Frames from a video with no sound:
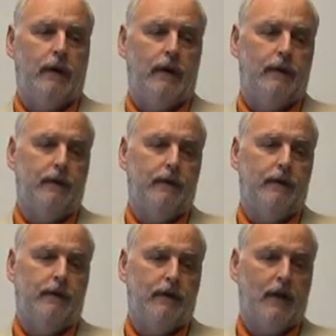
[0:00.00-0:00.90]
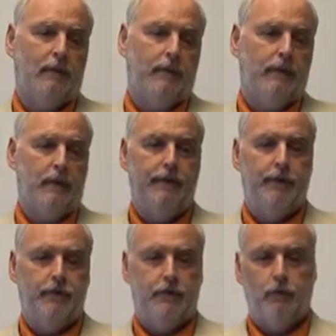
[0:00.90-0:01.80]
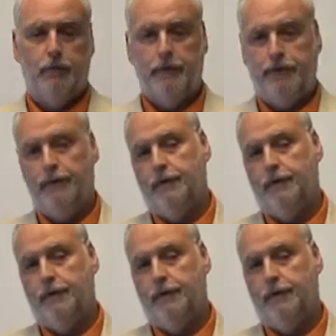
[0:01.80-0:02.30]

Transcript: And the topic of the thesis will be